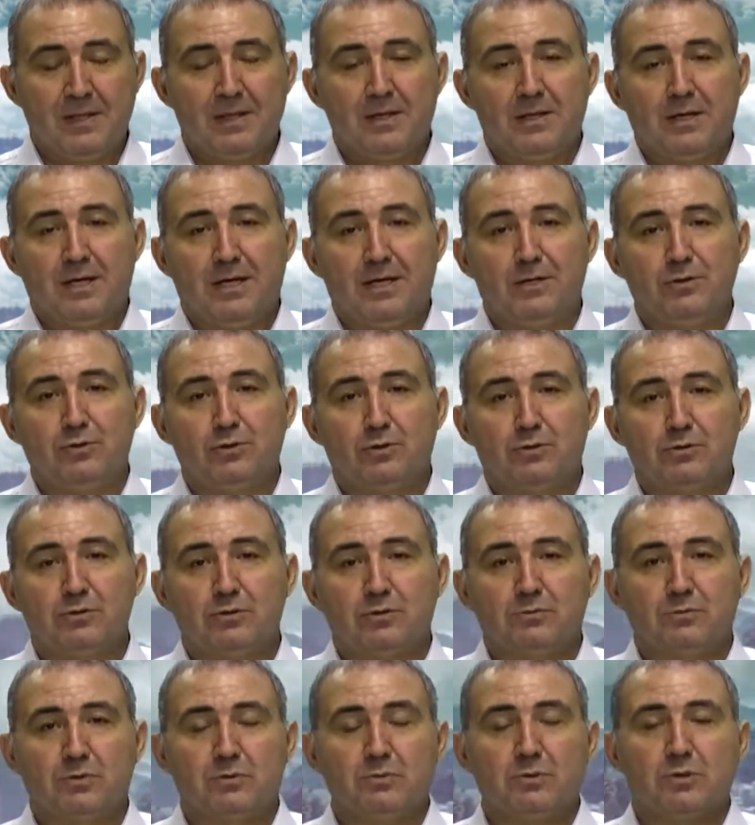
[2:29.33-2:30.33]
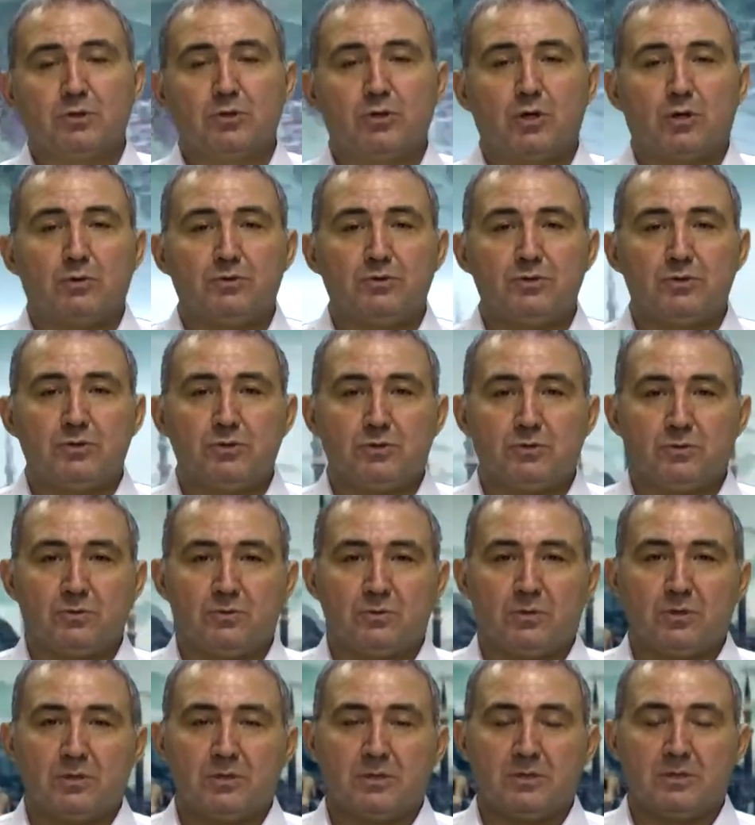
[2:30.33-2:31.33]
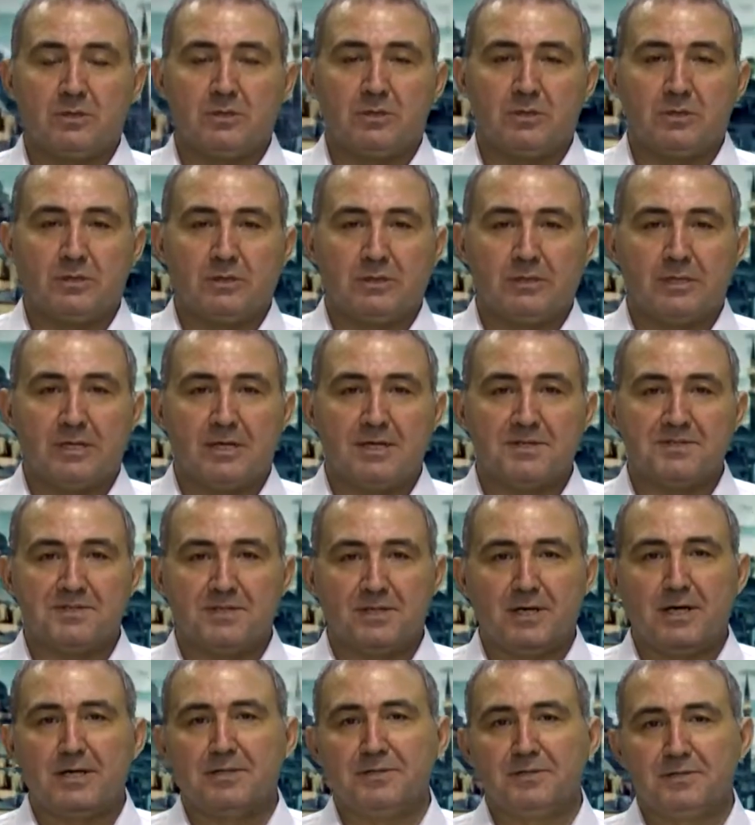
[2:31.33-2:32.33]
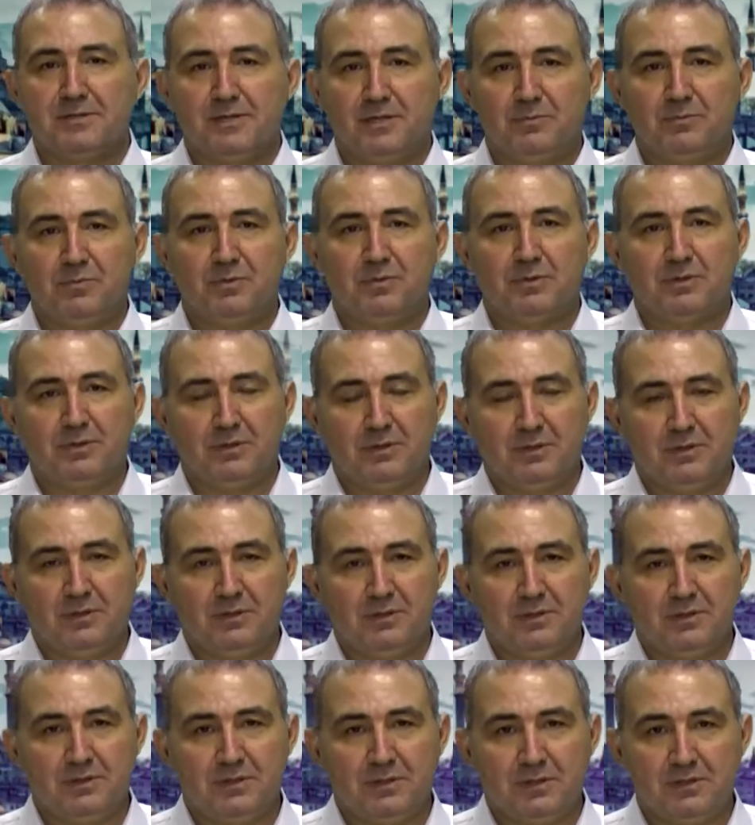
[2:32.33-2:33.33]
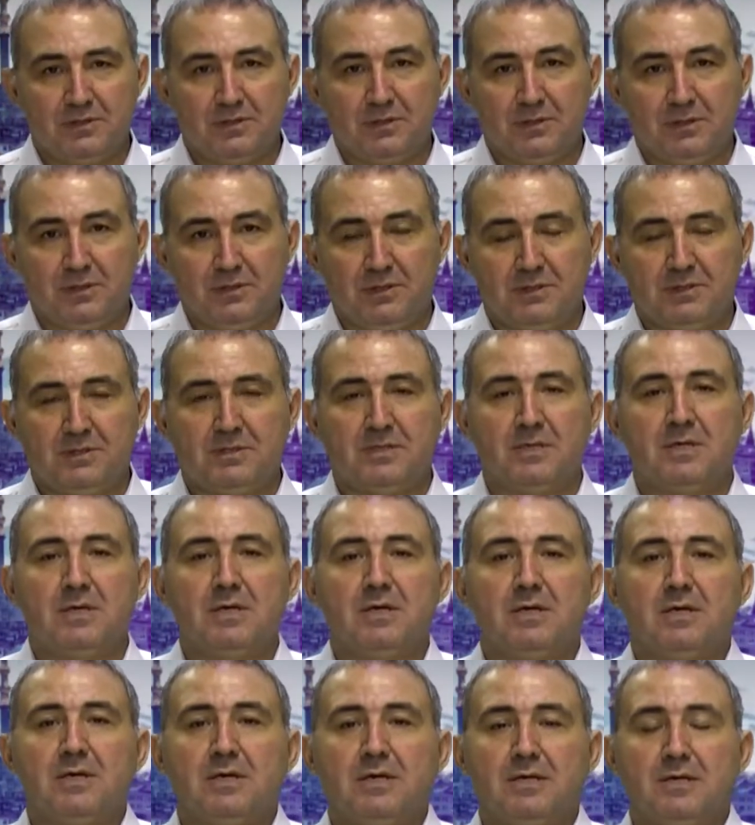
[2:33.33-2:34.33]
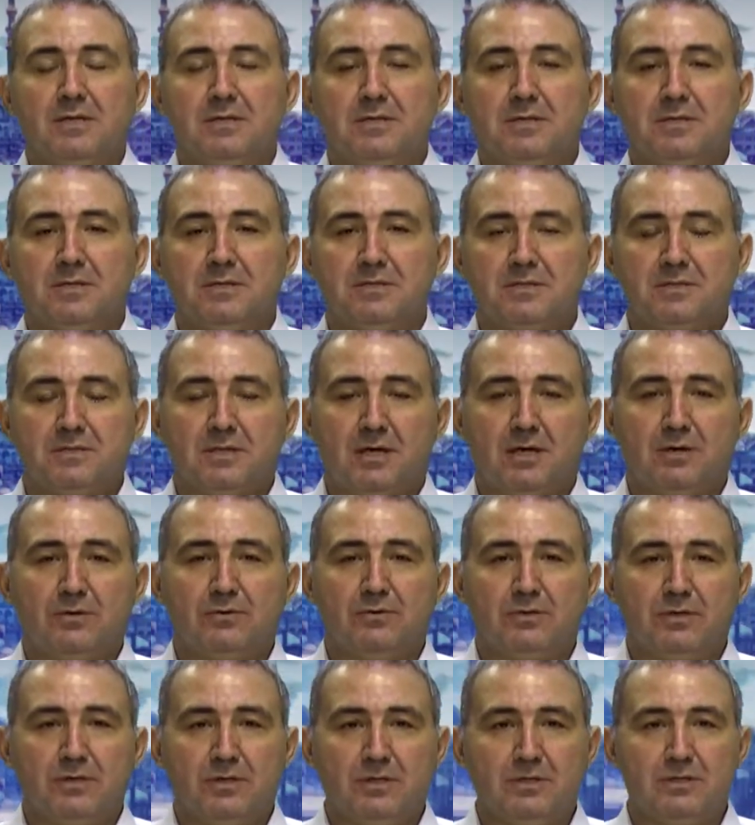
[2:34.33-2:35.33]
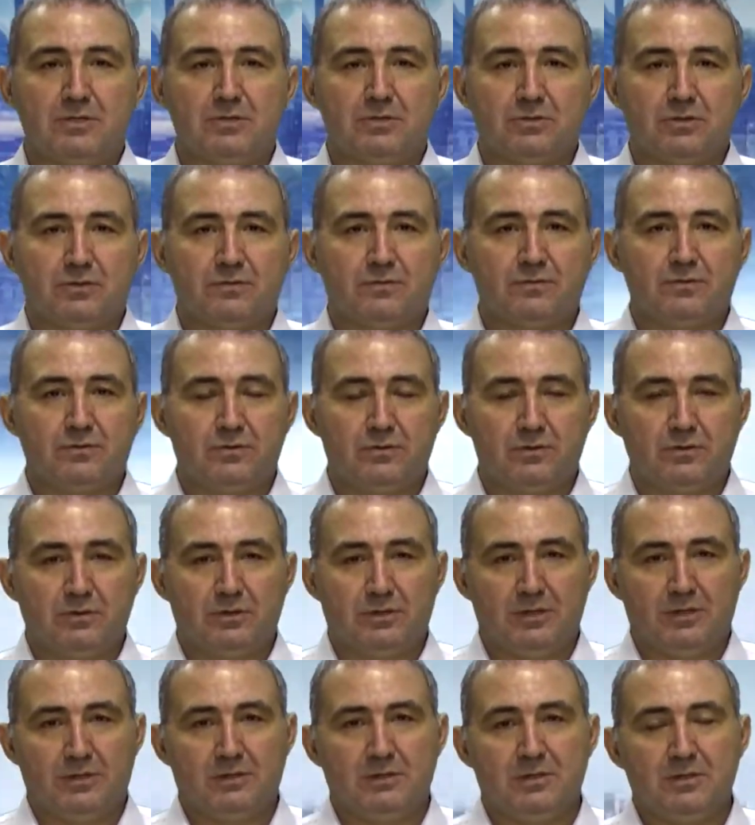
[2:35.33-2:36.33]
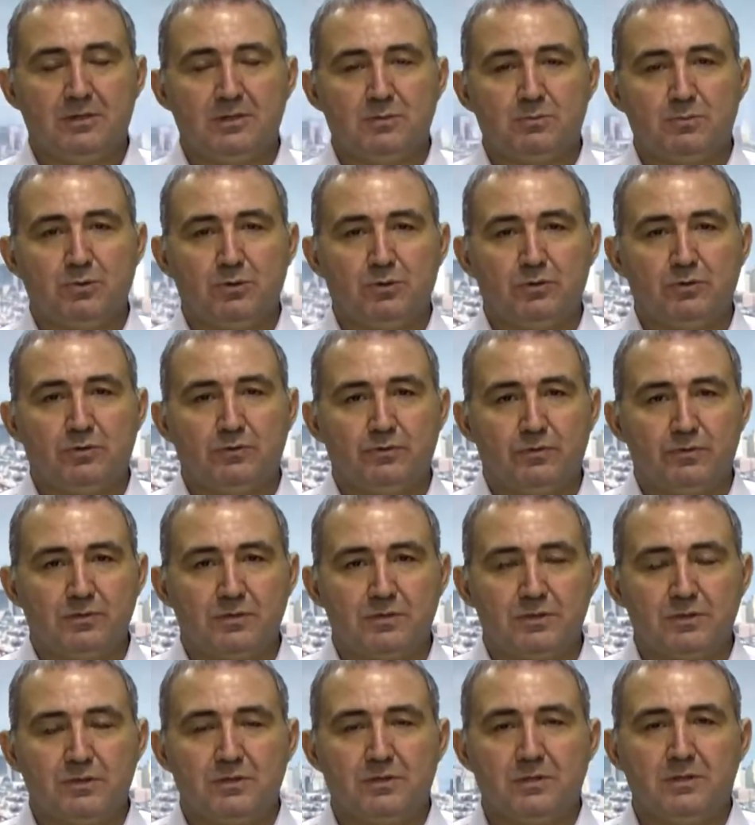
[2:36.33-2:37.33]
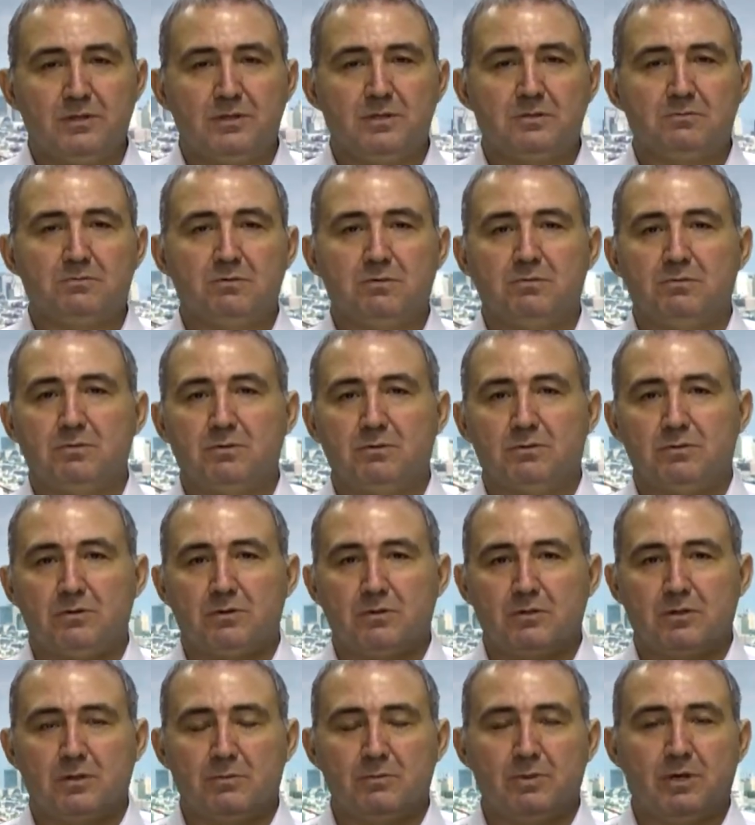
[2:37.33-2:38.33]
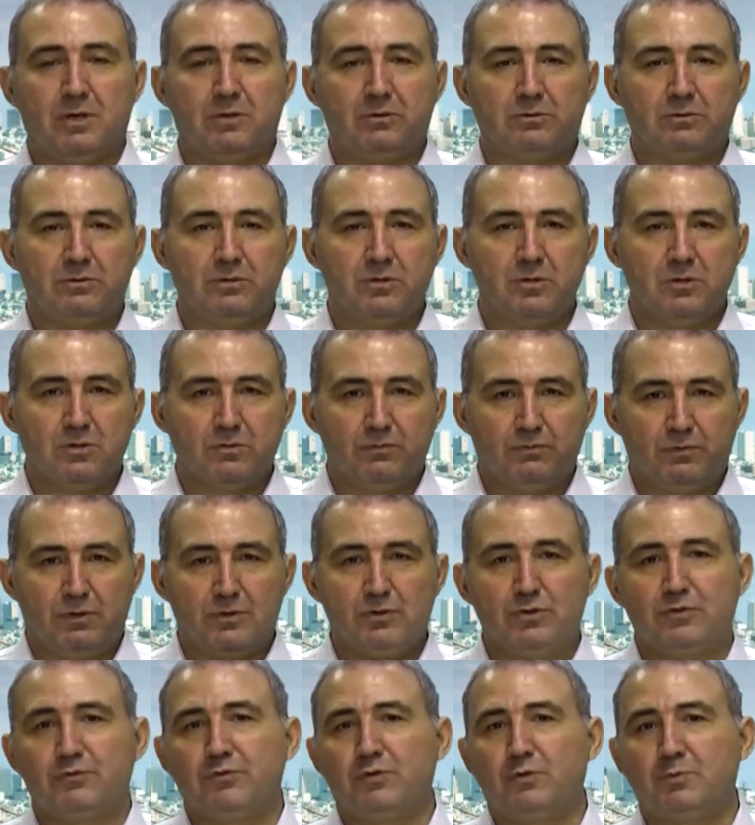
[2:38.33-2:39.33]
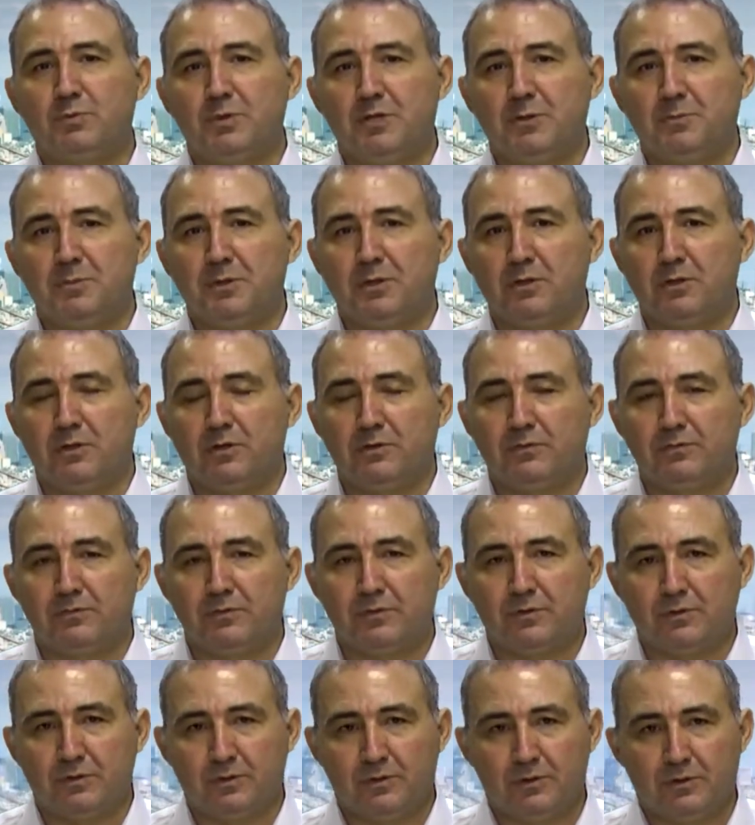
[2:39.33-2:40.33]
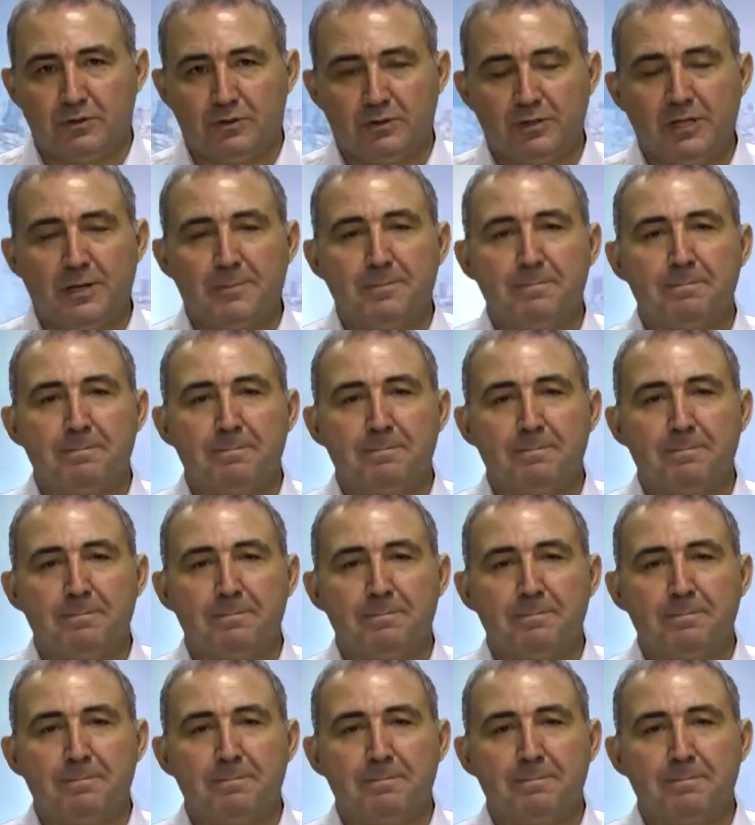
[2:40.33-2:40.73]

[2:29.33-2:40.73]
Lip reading: And also we will go to Gaziantep cities in the southeast of Turkey. These beautiful cities, we will talk about wonderful people of them.